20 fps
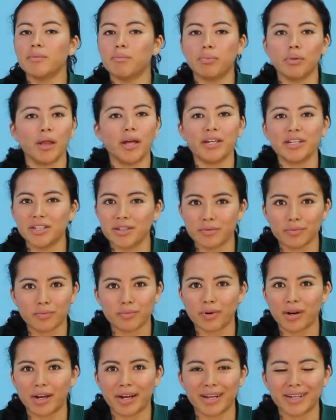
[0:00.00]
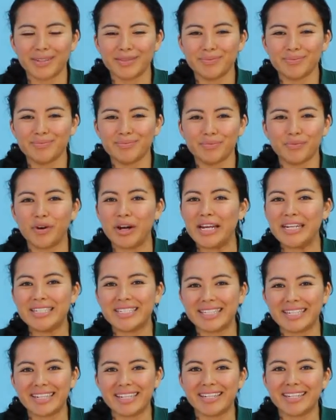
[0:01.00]

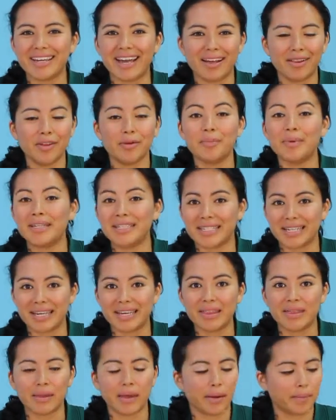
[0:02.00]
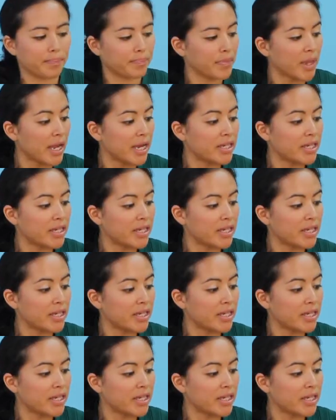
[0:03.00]
blood-raising elements in them.